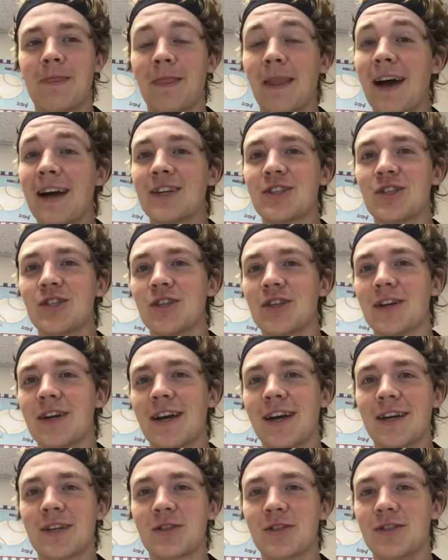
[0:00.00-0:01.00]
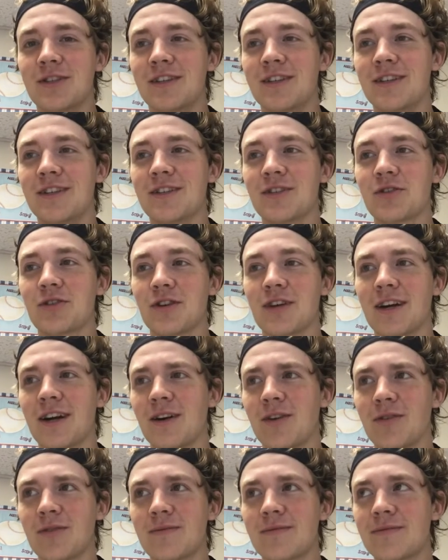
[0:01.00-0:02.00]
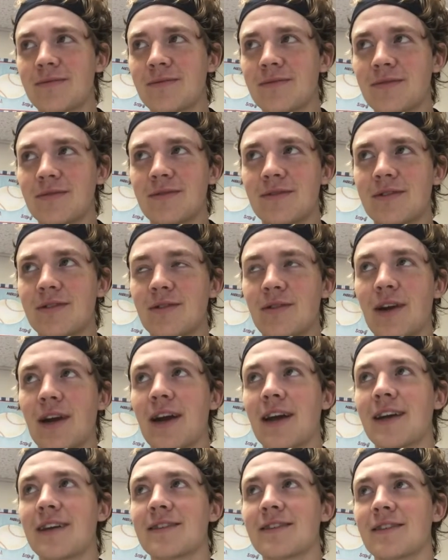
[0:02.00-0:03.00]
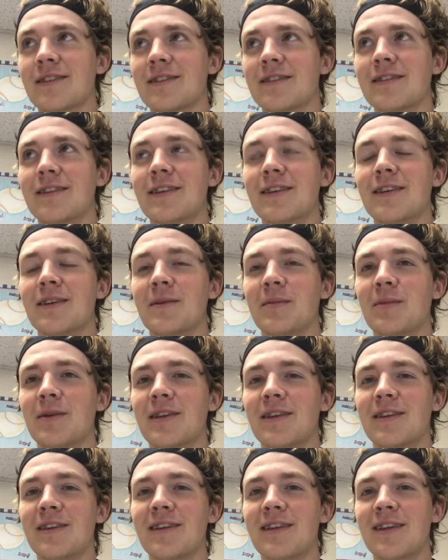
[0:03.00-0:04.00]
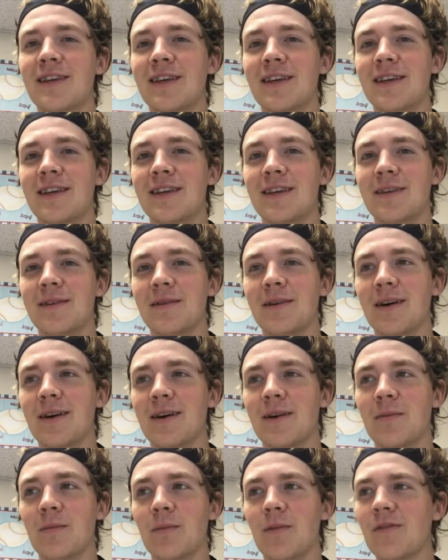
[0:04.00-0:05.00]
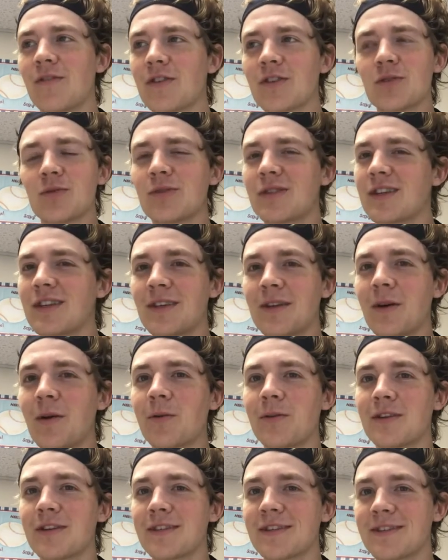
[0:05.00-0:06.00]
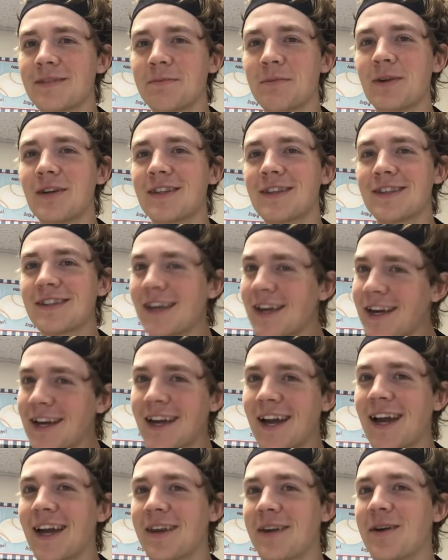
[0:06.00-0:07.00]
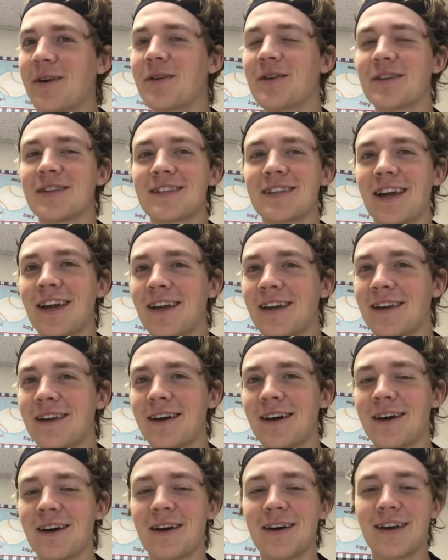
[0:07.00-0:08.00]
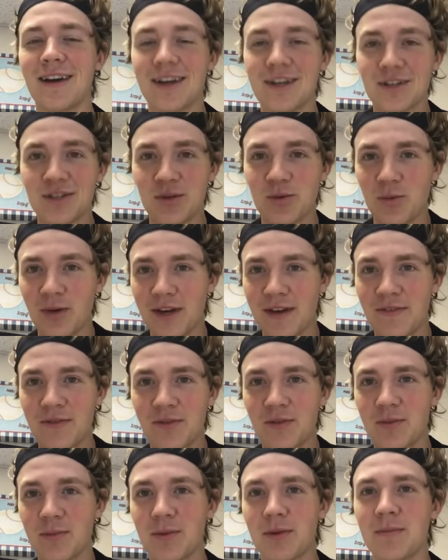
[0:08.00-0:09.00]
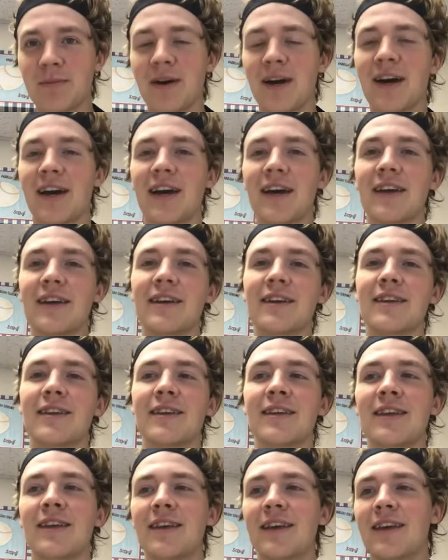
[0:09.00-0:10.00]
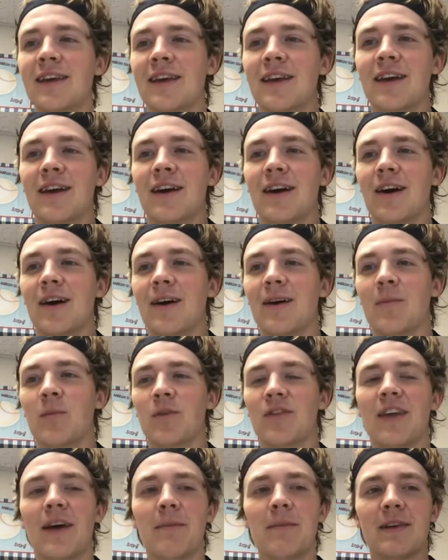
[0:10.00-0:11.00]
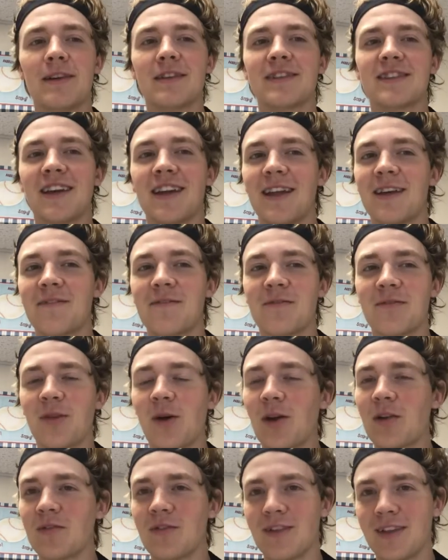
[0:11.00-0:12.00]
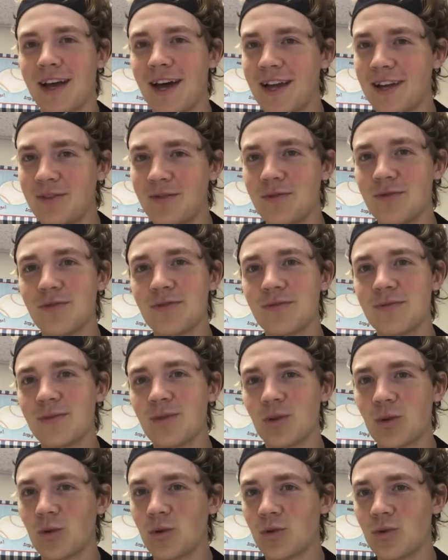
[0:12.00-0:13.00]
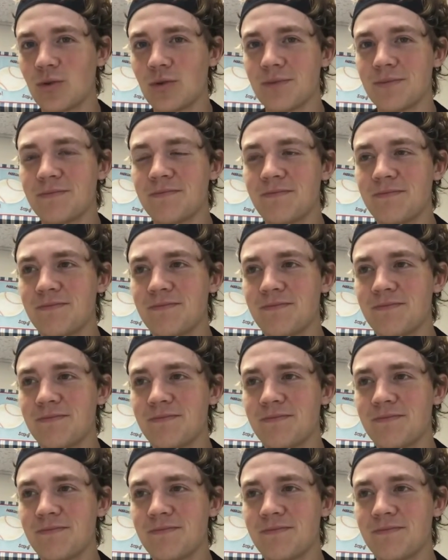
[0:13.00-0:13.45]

Last year, I actually struck out two guys on the team, and the first one didn't notice, but the second guy noticed. I actually waved to him goodbye, and with that being said, I've thought of a lot of little